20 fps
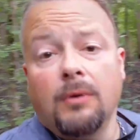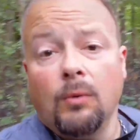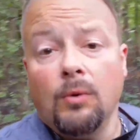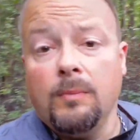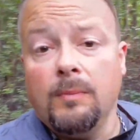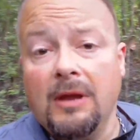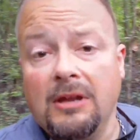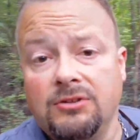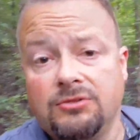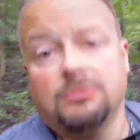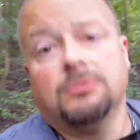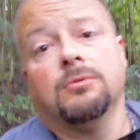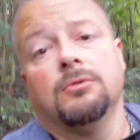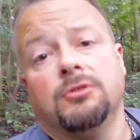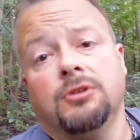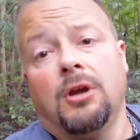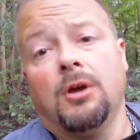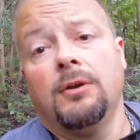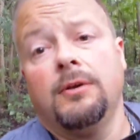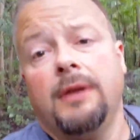But we made sure it
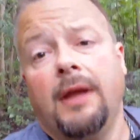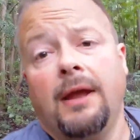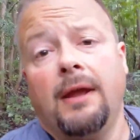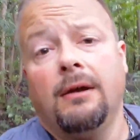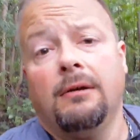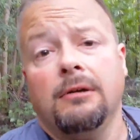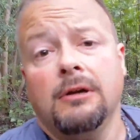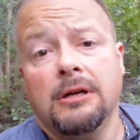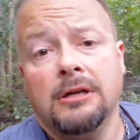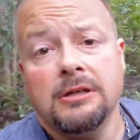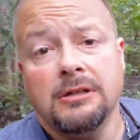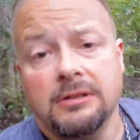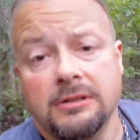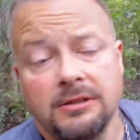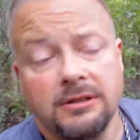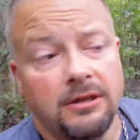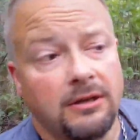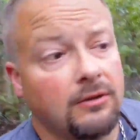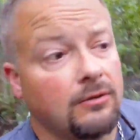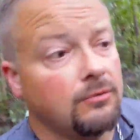was on now.
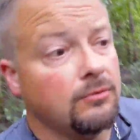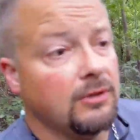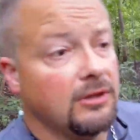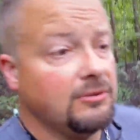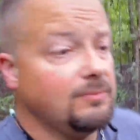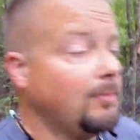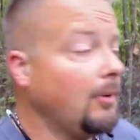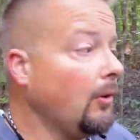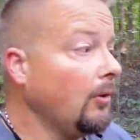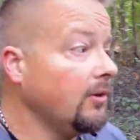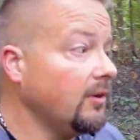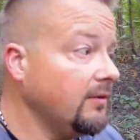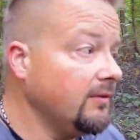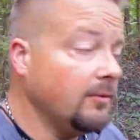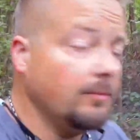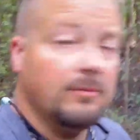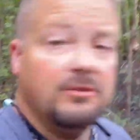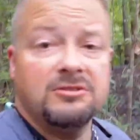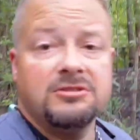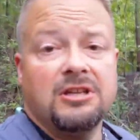You know, that's part of
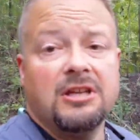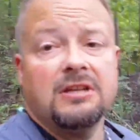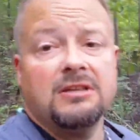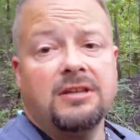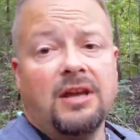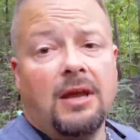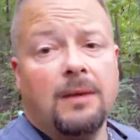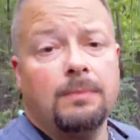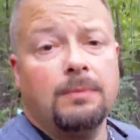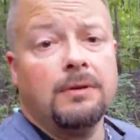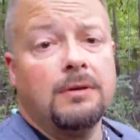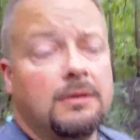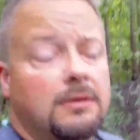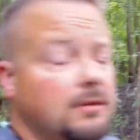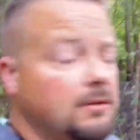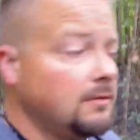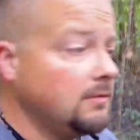it. Mistakes happen.